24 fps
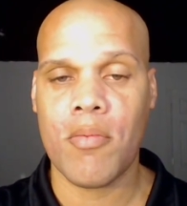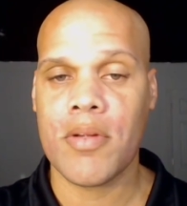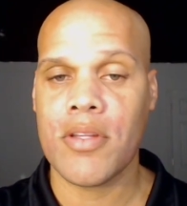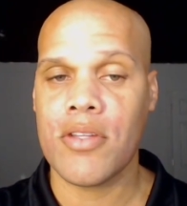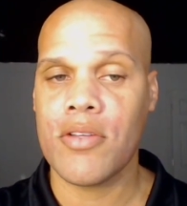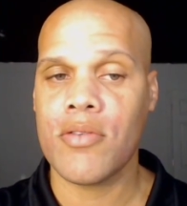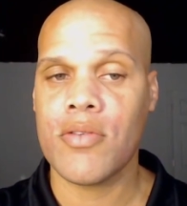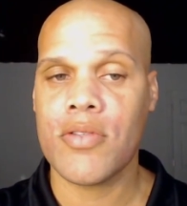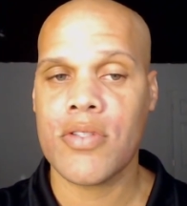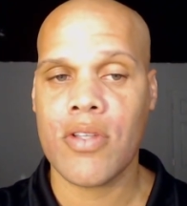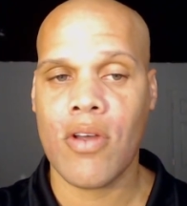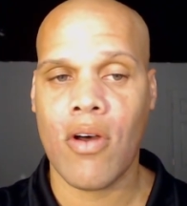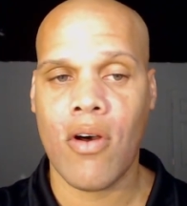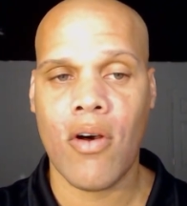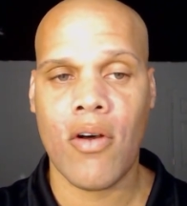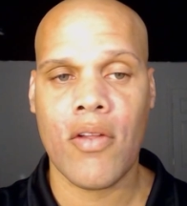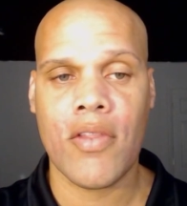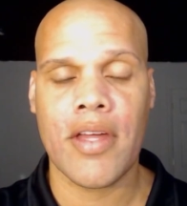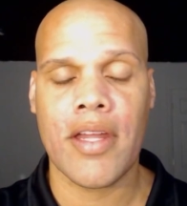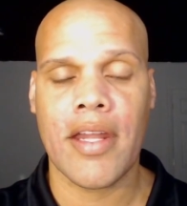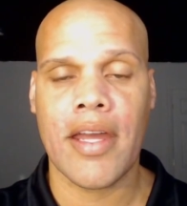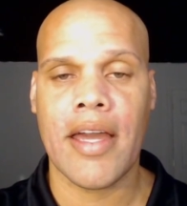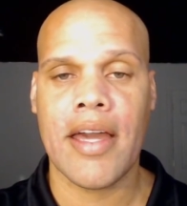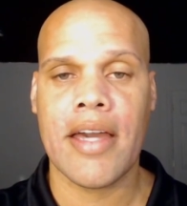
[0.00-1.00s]
You saw that
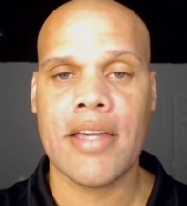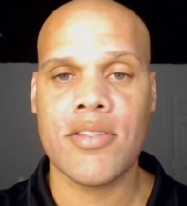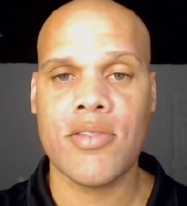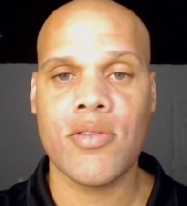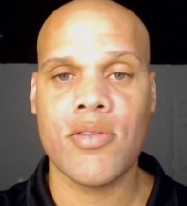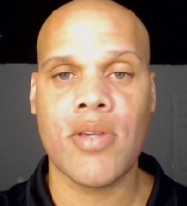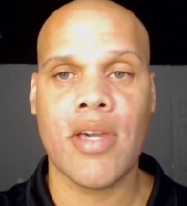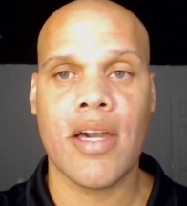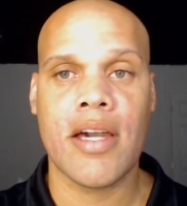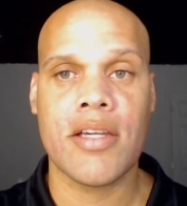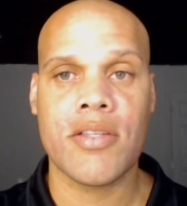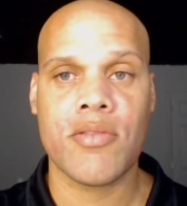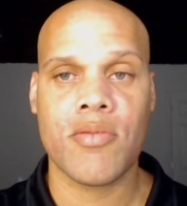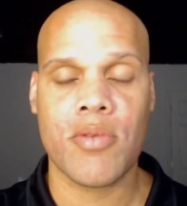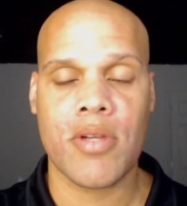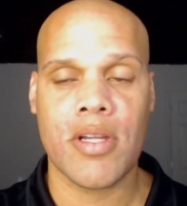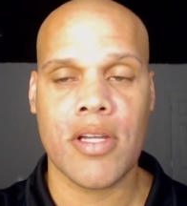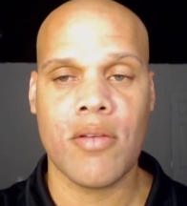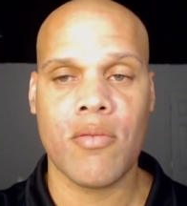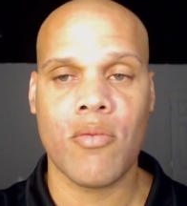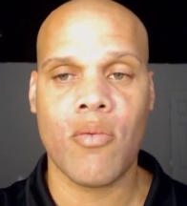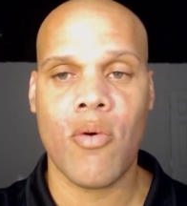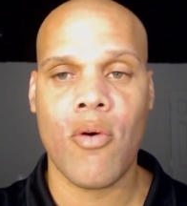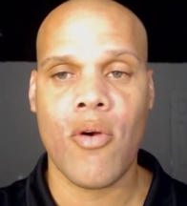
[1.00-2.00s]
as you guys were
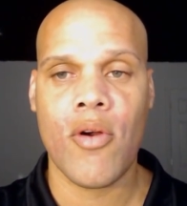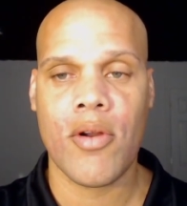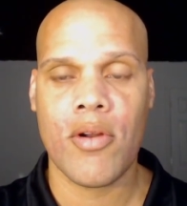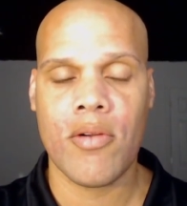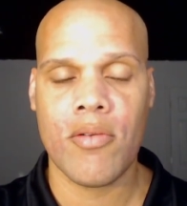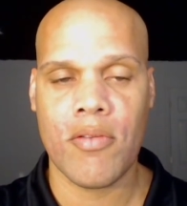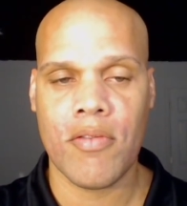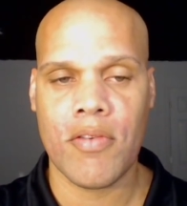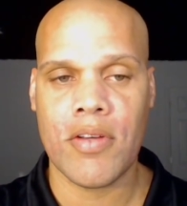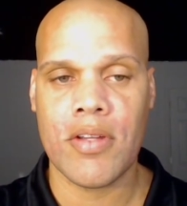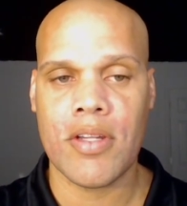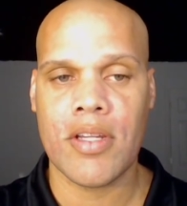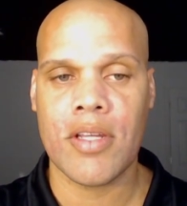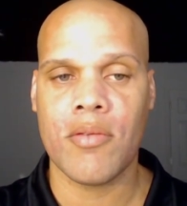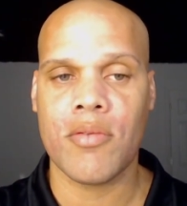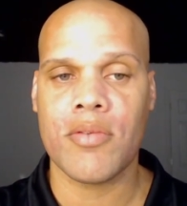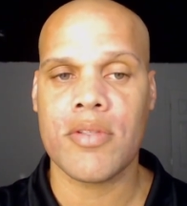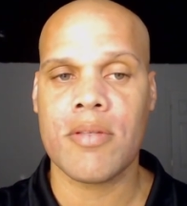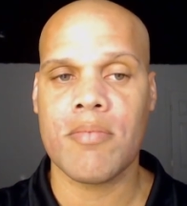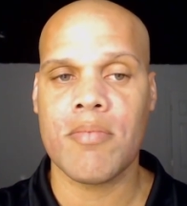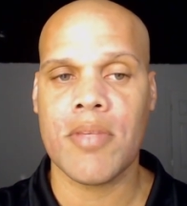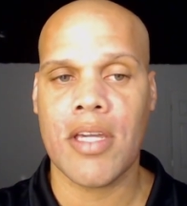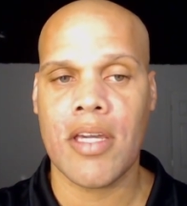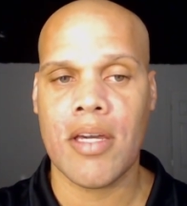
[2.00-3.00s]
getting working with it, it was
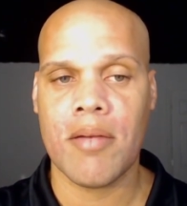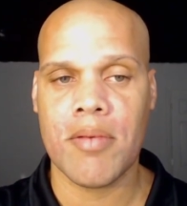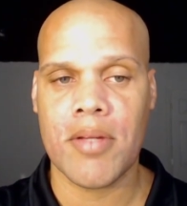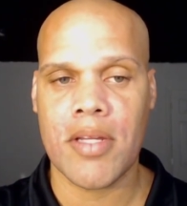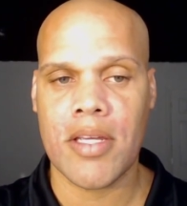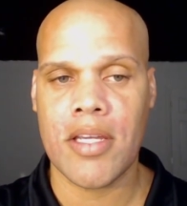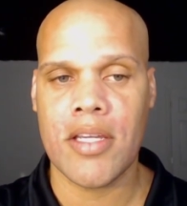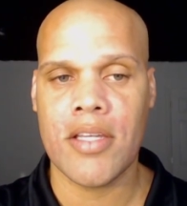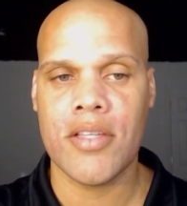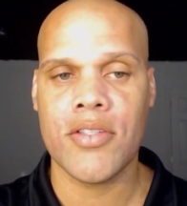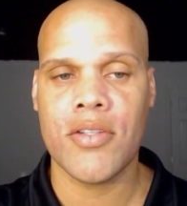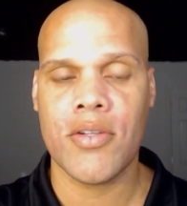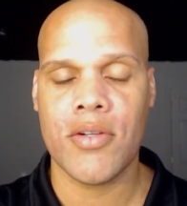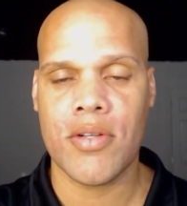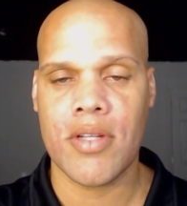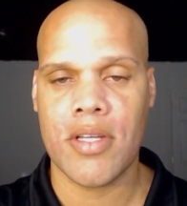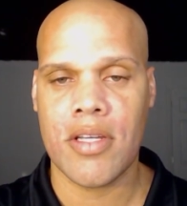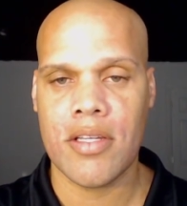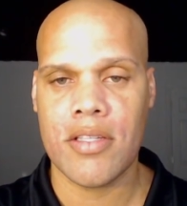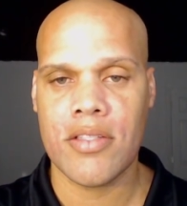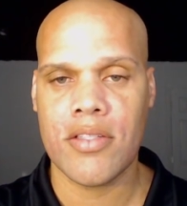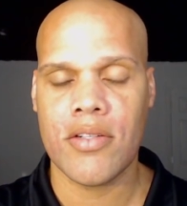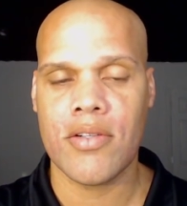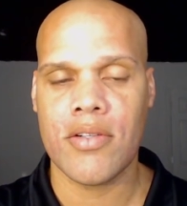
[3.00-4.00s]
becoming easier and
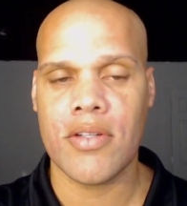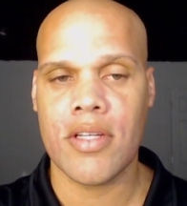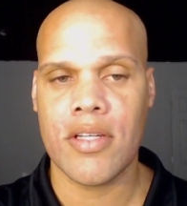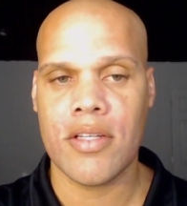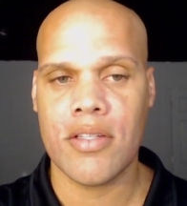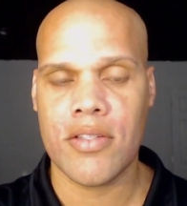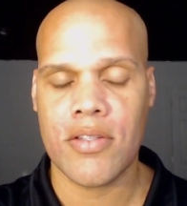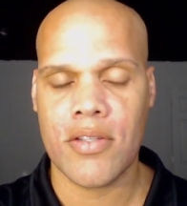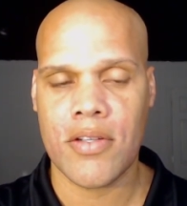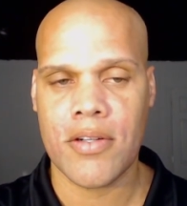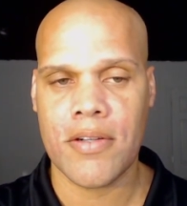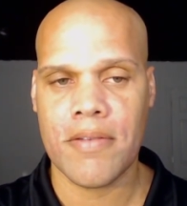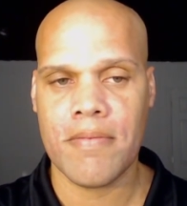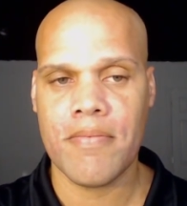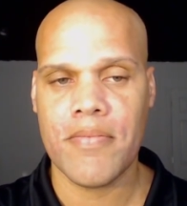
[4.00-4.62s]
easier and easier.